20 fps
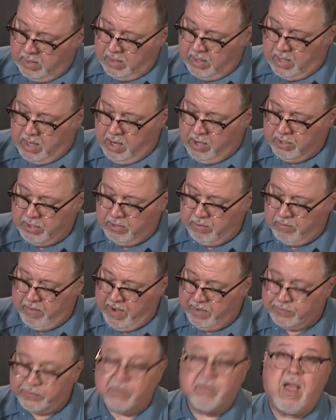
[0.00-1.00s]
100
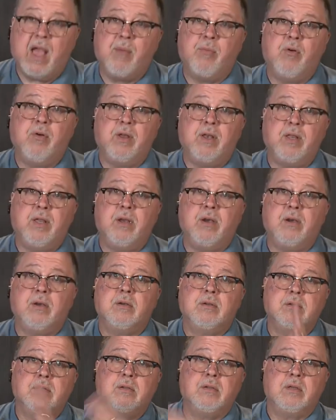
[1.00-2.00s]
rounds of ammo in here
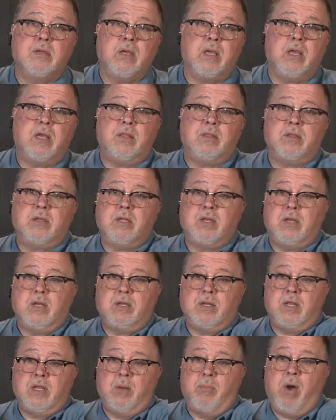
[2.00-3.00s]

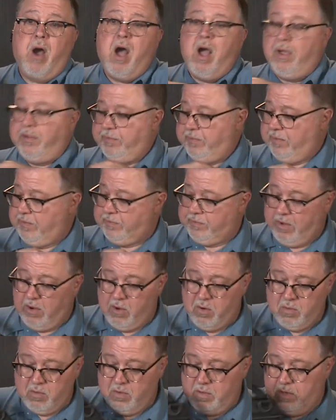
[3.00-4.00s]
in a box.
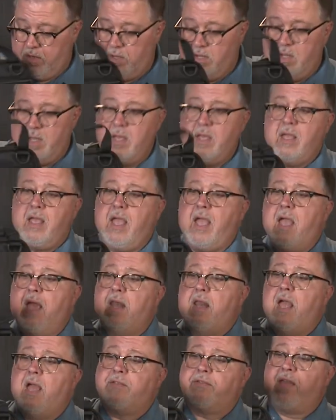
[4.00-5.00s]
So,
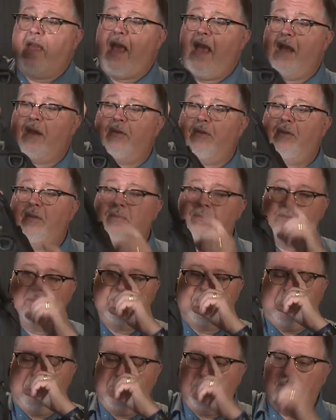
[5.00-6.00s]
and has a handle
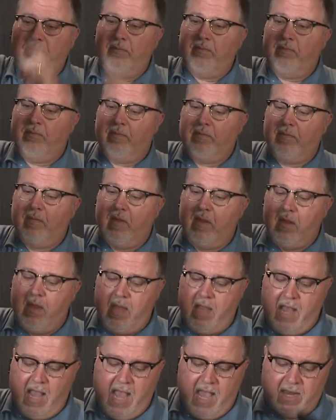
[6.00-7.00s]

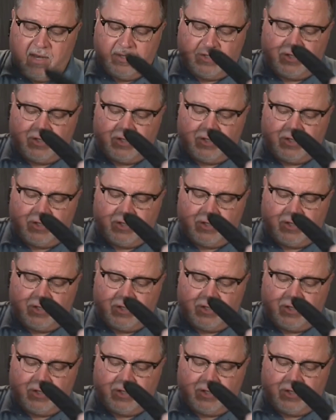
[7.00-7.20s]
and a